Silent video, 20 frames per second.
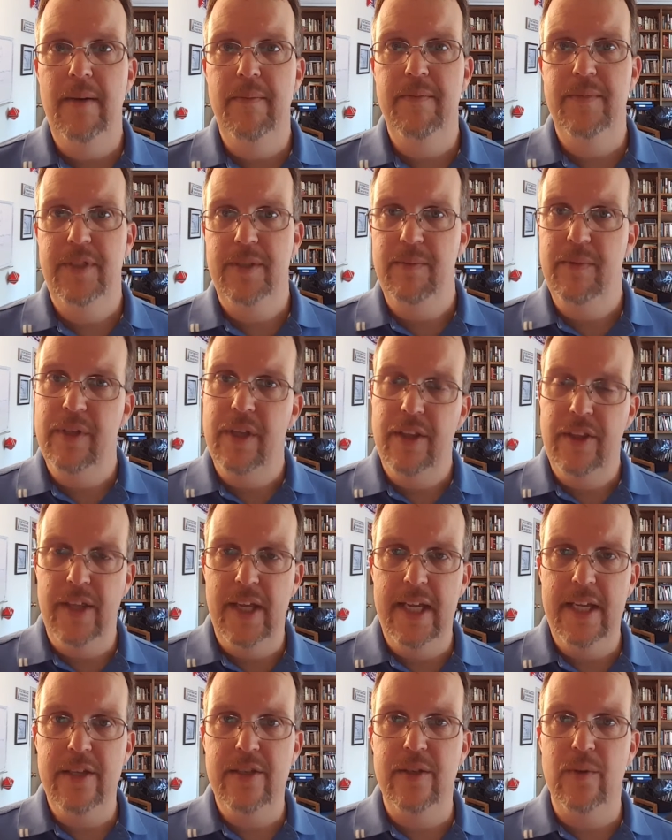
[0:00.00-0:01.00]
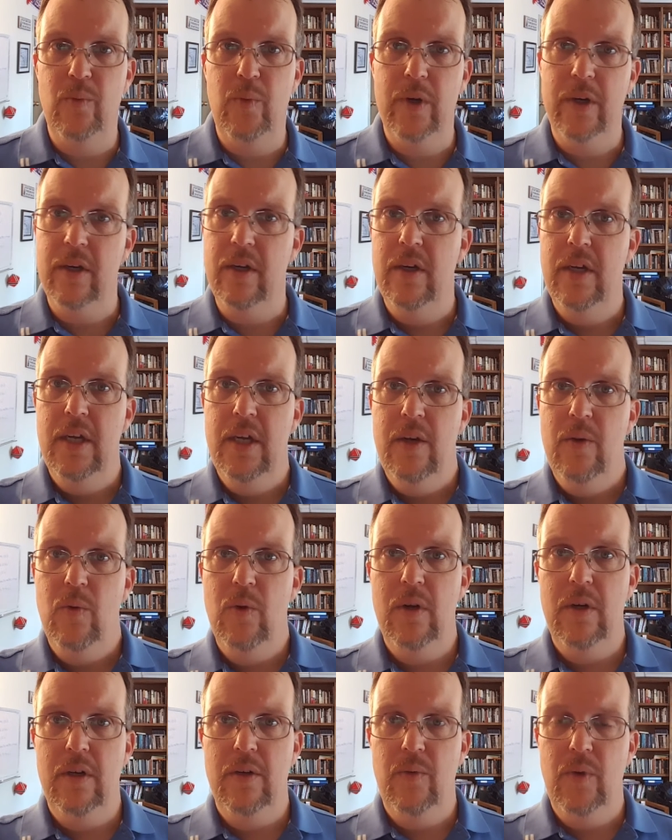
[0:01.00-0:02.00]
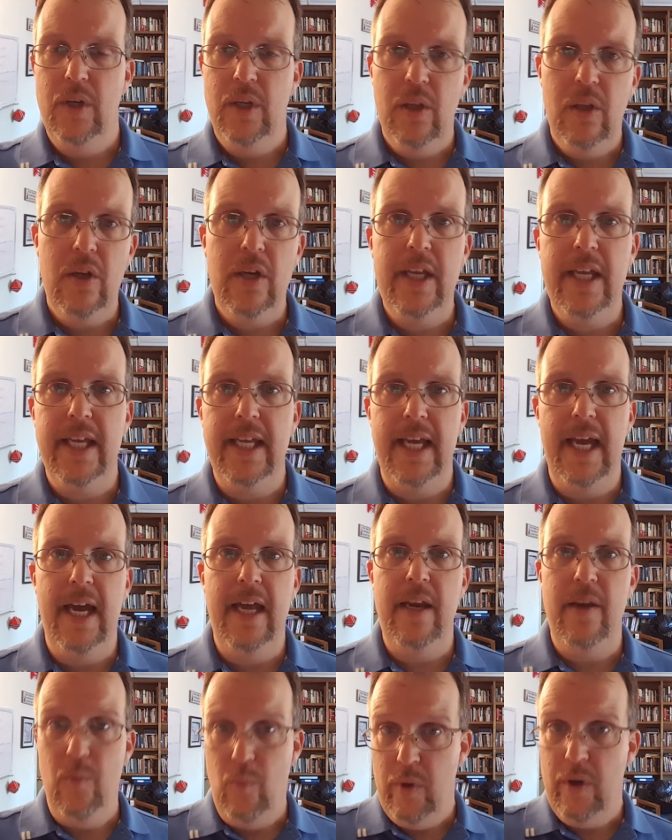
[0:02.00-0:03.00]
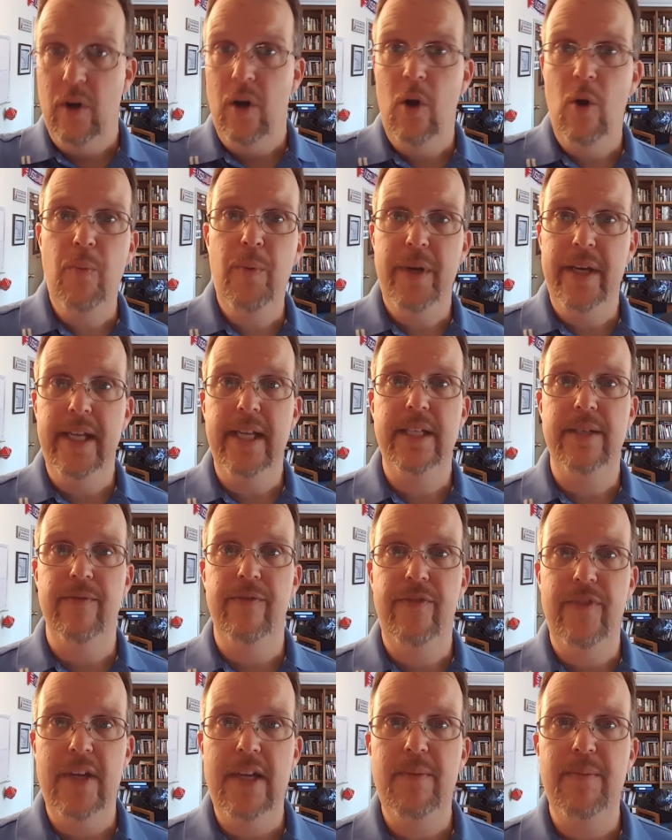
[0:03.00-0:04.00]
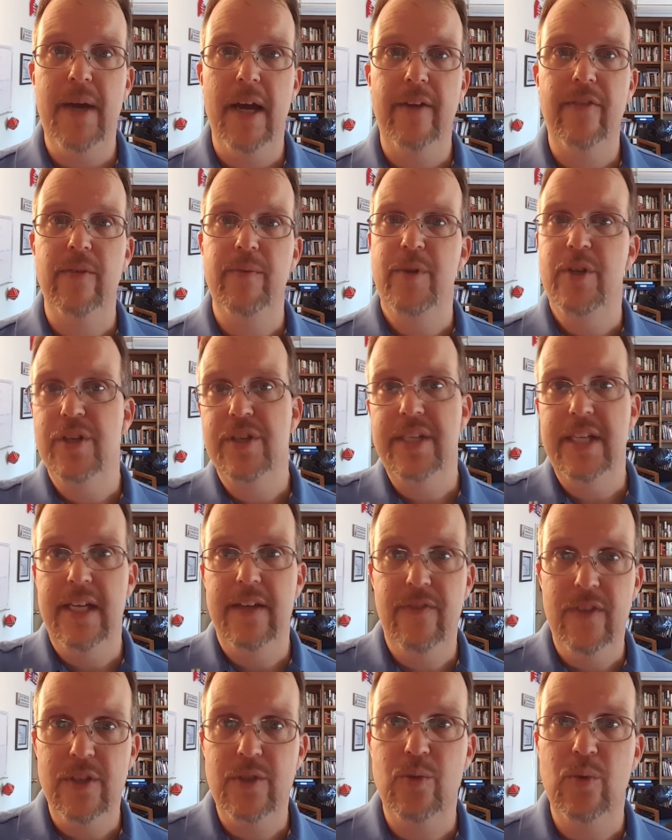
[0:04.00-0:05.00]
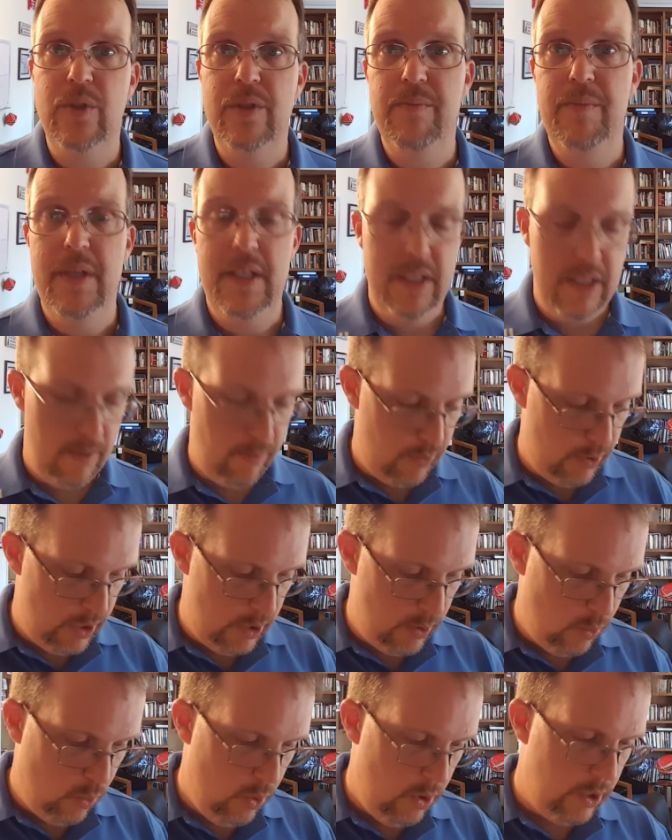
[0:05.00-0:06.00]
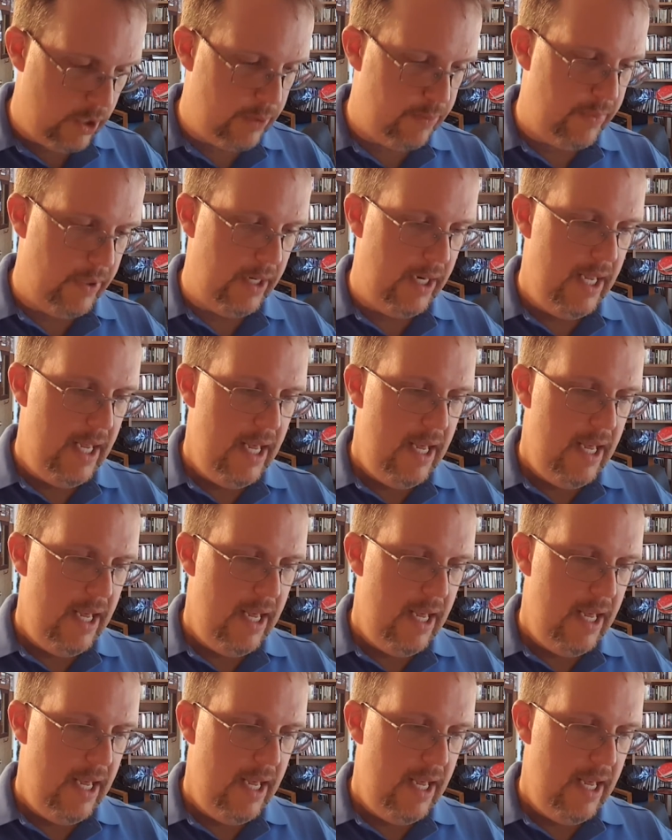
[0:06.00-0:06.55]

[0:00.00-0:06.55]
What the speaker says: some of the things that we're looking at, and we're hoping to get some feedback from you to see if this would be something that works. But